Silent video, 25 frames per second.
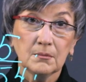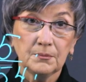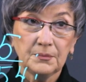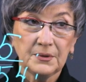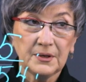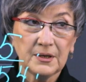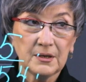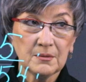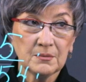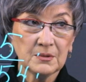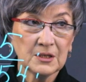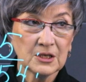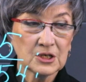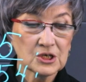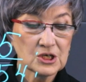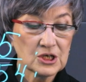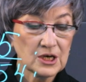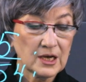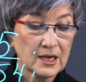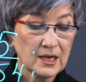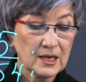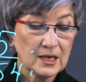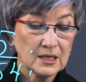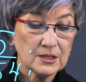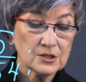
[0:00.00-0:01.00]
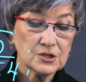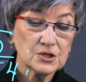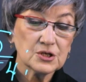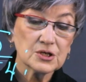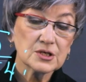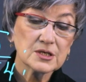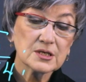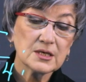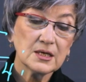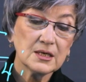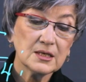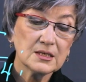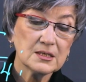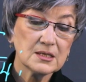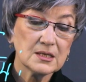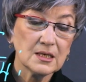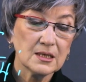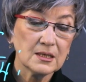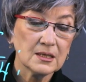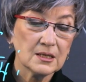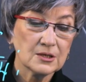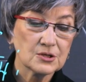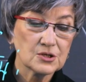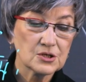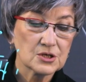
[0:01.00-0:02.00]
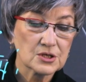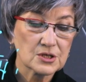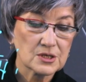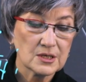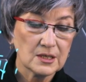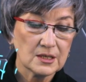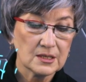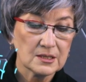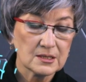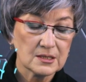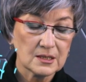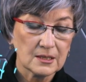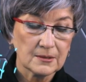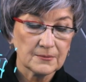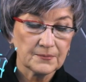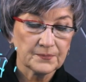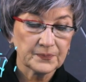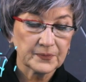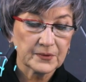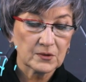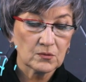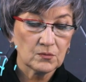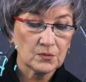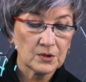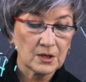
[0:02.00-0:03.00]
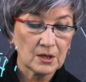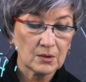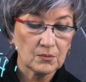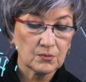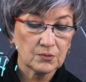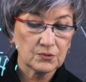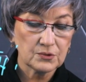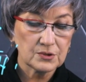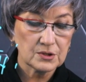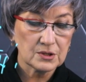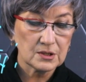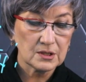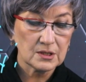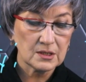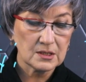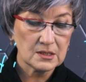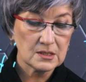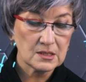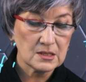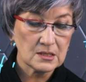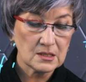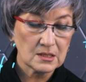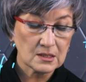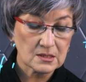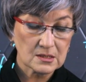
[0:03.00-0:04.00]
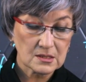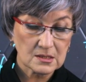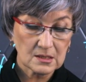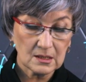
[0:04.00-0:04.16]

Multiplying the numerator by the numerator, I will have 1,